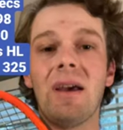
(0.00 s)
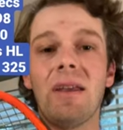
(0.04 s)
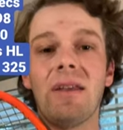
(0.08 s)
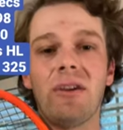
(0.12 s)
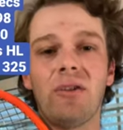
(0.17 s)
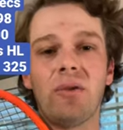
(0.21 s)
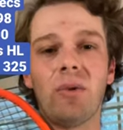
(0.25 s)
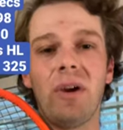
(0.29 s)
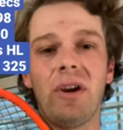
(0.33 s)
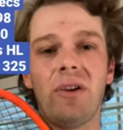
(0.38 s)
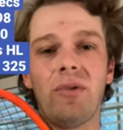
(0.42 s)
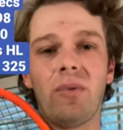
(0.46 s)

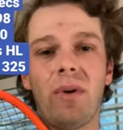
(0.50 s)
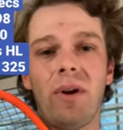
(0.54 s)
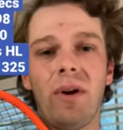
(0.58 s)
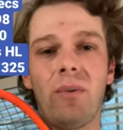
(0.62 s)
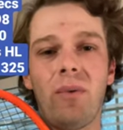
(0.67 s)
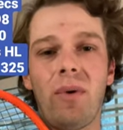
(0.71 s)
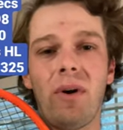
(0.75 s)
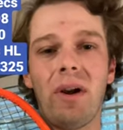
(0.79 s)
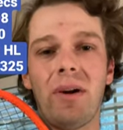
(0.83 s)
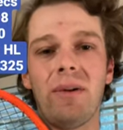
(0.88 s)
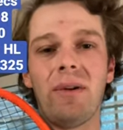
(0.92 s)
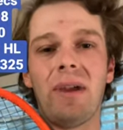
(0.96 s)
The
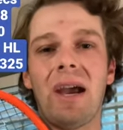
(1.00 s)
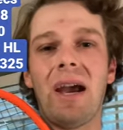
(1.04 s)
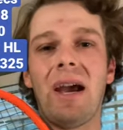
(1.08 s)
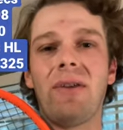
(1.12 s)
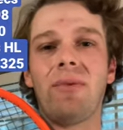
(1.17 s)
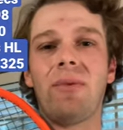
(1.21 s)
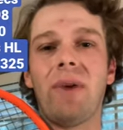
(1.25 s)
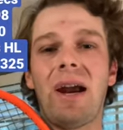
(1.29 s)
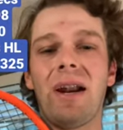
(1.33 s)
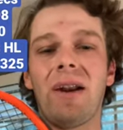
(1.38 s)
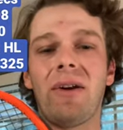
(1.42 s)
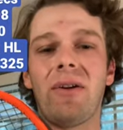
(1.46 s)
2021
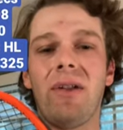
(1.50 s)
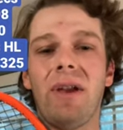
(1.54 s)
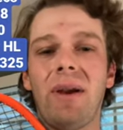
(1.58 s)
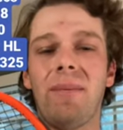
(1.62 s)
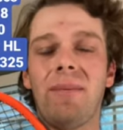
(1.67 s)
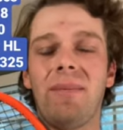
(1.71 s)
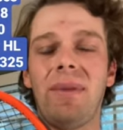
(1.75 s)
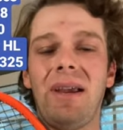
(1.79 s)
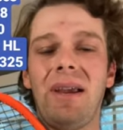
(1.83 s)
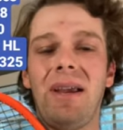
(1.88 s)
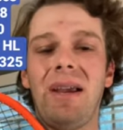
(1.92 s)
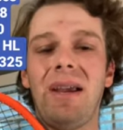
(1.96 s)
Head Radical
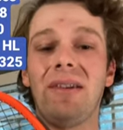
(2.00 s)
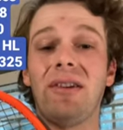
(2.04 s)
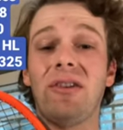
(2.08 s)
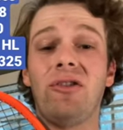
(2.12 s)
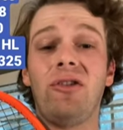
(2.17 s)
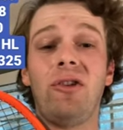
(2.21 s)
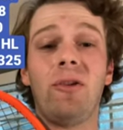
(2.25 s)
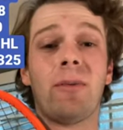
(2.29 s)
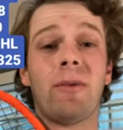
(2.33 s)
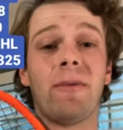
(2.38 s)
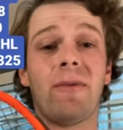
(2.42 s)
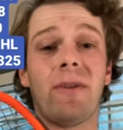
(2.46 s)
MP is a
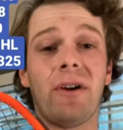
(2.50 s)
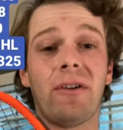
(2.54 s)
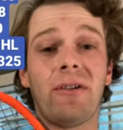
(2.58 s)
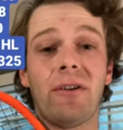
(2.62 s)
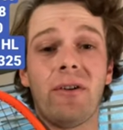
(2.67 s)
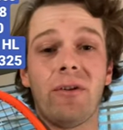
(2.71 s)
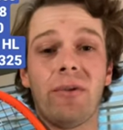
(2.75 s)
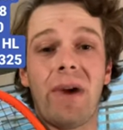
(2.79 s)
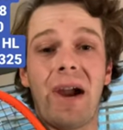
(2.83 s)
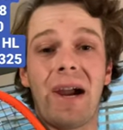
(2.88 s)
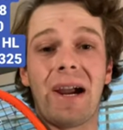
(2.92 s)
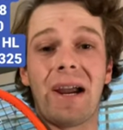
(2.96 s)
super
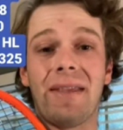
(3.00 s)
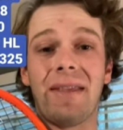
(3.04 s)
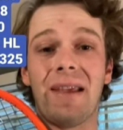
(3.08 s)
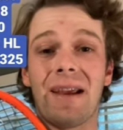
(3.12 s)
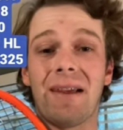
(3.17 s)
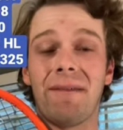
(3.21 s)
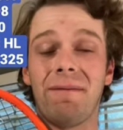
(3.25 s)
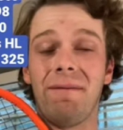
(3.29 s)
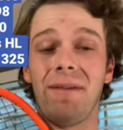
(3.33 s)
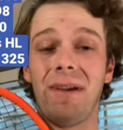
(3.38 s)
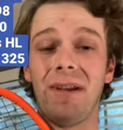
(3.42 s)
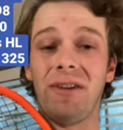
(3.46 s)
versatile racket that
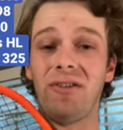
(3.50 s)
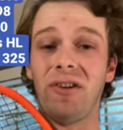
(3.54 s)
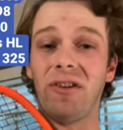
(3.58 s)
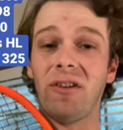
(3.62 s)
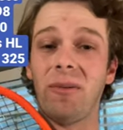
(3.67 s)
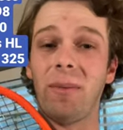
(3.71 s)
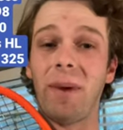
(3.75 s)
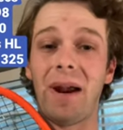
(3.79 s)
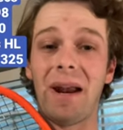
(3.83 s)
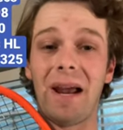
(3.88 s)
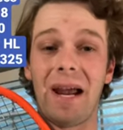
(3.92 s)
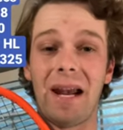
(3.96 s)
can fit
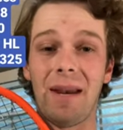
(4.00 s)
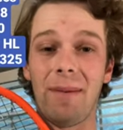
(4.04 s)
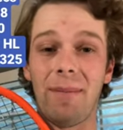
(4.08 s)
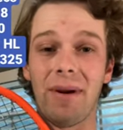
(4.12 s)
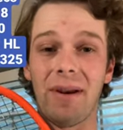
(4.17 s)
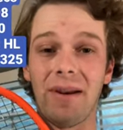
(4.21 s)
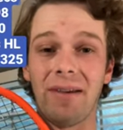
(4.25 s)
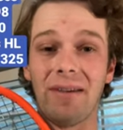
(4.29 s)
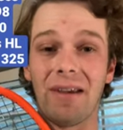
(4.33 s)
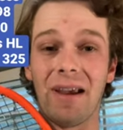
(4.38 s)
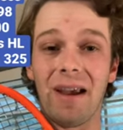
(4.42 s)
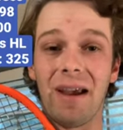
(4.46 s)
just about
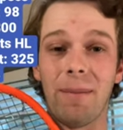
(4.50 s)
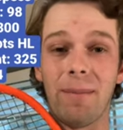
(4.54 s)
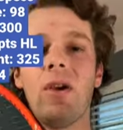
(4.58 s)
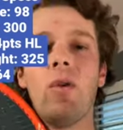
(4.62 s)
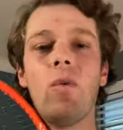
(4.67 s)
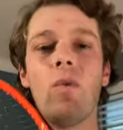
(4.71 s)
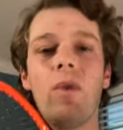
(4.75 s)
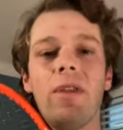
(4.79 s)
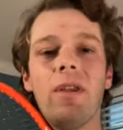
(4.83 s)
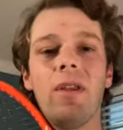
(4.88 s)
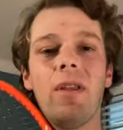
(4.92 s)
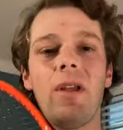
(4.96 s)
anybody's game.
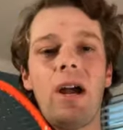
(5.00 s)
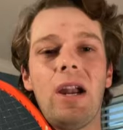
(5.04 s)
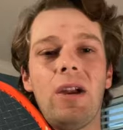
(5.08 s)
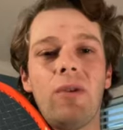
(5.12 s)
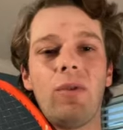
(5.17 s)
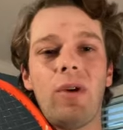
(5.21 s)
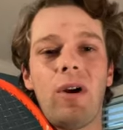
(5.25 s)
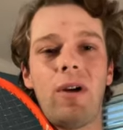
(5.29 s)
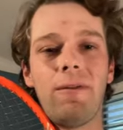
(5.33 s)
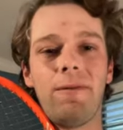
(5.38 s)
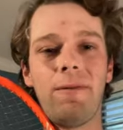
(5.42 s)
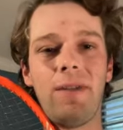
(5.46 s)
With a lot of
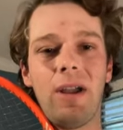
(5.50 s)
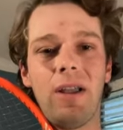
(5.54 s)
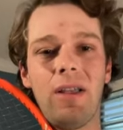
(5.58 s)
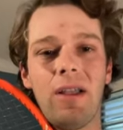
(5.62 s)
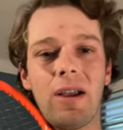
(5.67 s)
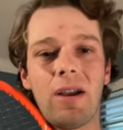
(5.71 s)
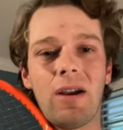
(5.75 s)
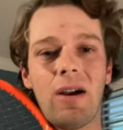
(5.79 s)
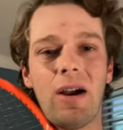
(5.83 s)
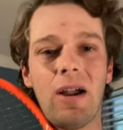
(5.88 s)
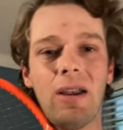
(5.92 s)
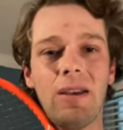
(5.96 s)
raw feel
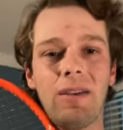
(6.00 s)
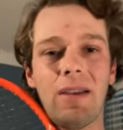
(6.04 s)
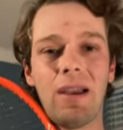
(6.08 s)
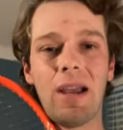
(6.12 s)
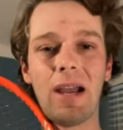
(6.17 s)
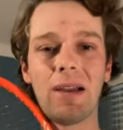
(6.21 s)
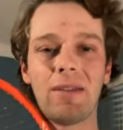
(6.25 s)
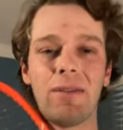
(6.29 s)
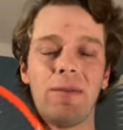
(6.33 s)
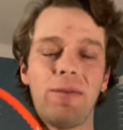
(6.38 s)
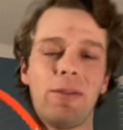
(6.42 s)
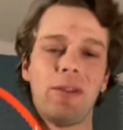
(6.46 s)
at
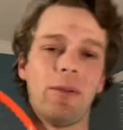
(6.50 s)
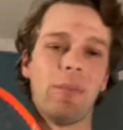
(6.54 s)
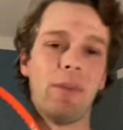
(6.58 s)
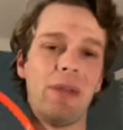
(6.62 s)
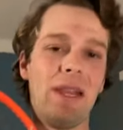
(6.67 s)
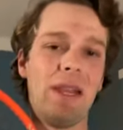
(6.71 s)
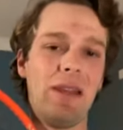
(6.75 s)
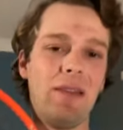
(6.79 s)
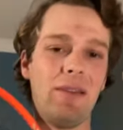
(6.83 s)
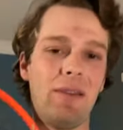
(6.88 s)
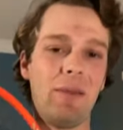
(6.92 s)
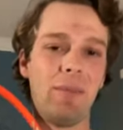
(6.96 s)
contact, some
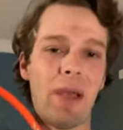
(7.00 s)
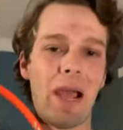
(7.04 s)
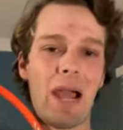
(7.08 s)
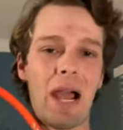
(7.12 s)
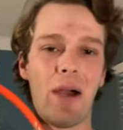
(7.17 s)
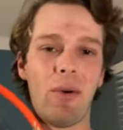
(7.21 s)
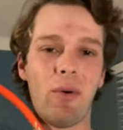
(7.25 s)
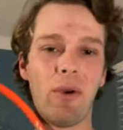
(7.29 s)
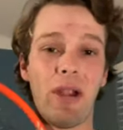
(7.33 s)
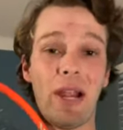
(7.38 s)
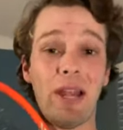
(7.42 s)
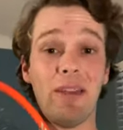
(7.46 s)
easy
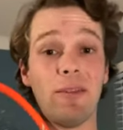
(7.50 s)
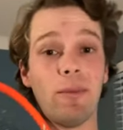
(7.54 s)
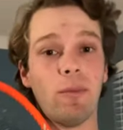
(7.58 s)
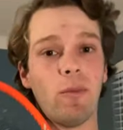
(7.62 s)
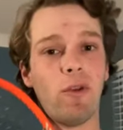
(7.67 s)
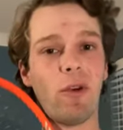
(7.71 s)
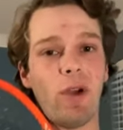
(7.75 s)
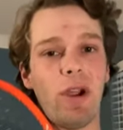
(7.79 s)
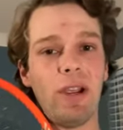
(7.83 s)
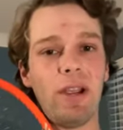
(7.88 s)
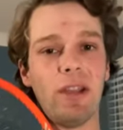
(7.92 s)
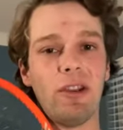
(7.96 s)
power, and some
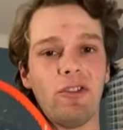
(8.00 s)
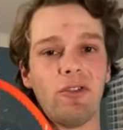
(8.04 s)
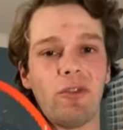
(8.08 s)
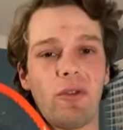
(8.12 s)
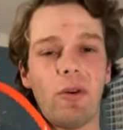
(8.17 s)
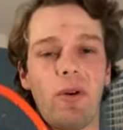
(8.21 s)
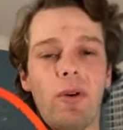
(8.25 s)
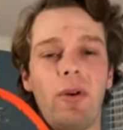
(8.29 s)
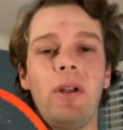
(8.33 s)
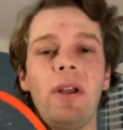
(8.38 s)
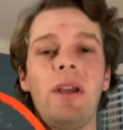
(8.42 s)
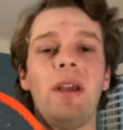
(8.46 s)
great
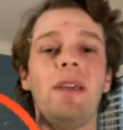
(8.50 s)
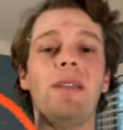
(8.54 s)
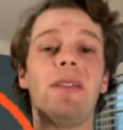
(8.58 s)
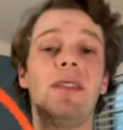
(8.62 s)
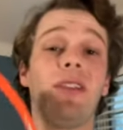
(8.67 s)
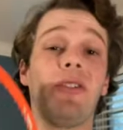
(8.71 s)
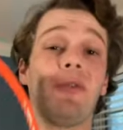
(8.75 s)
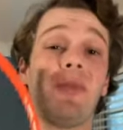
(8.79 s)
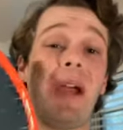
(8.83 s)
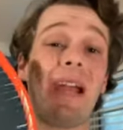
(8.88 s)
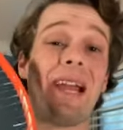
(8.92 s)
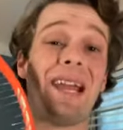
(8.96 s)
control,
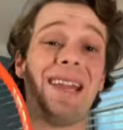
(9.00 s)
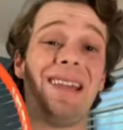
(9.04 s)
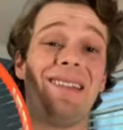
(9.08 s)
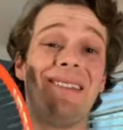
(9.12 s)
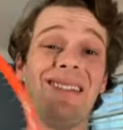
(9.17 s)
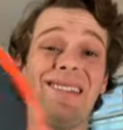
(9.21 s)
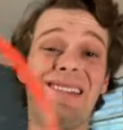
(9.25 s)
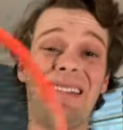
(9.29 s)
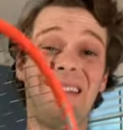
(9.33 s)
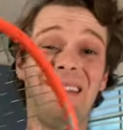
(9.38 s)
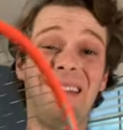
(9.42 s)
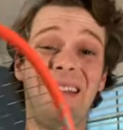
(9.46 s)
this racket is
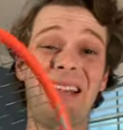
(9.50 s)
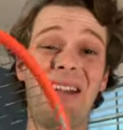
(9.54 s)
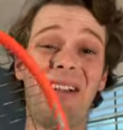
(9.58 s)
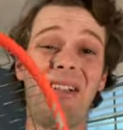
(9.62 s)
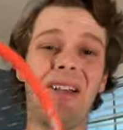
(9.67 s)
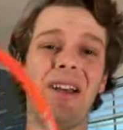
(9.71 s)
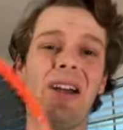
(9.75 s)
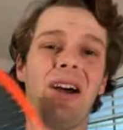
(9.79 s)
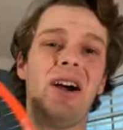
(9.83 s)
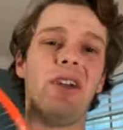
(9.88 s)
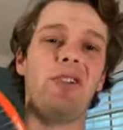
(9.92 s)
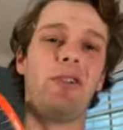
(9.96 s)
a steal
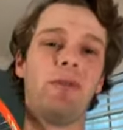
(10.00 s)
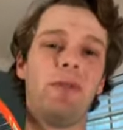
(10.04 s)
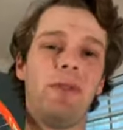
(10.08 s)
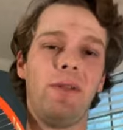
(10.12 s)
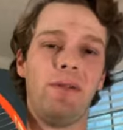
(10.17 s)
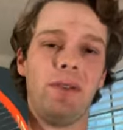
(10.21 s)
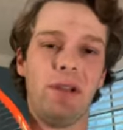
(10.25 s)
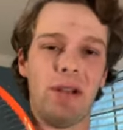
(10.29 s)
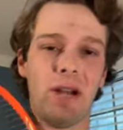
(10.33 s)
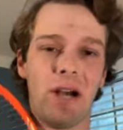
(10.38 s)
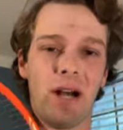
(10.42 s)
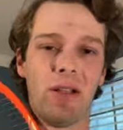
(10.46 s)
at
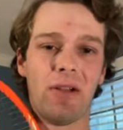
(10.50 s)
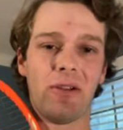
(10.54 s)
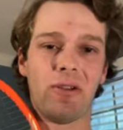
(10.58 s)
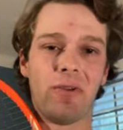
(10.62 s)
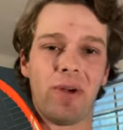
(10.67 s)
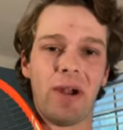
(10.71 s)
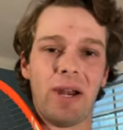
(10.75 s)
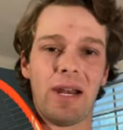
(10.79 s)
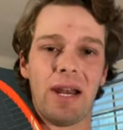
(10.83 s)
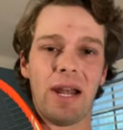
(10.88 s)
$150 right